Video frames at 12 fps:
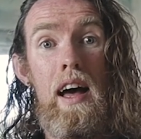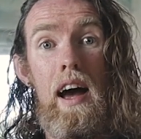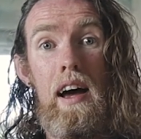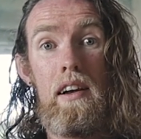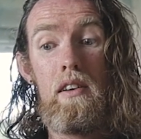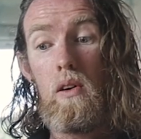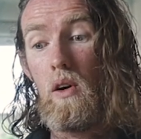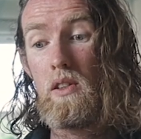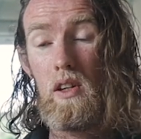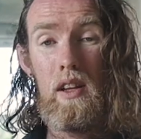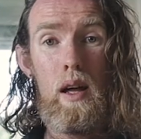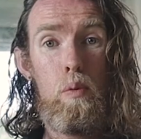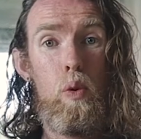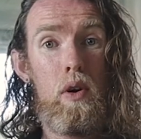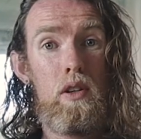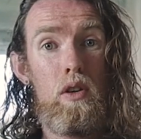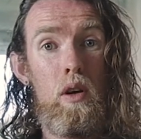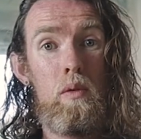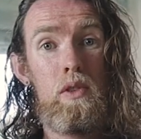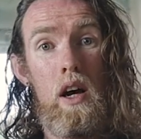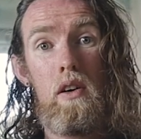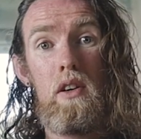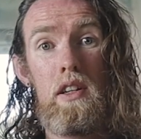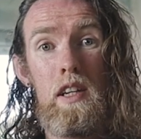And until that point comes,
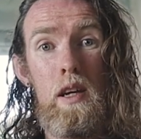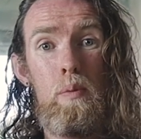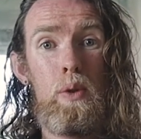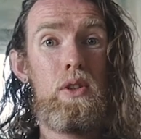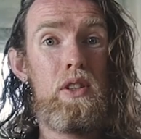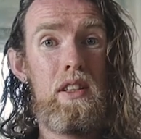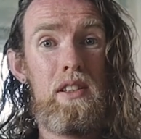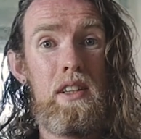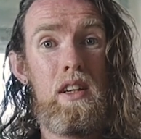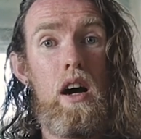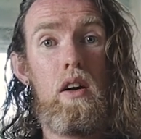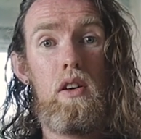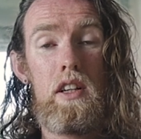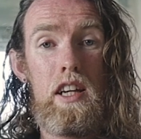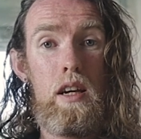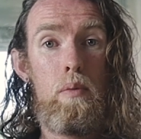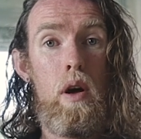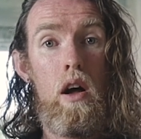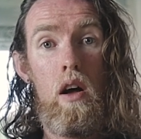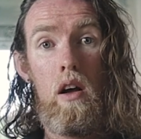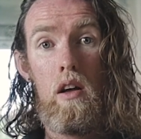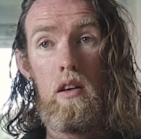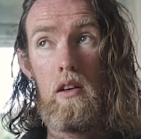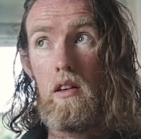I'm going to keep persisting. I'm going to keep
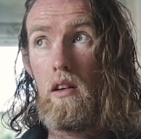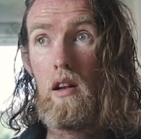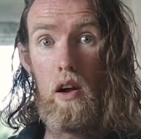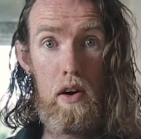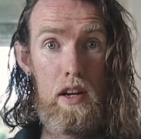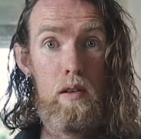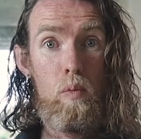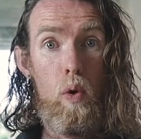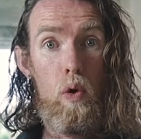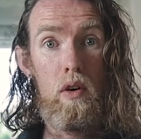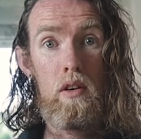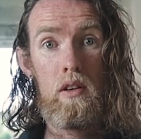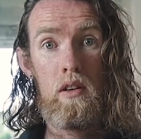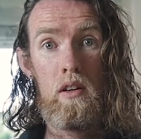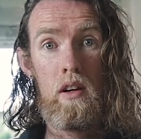learning more,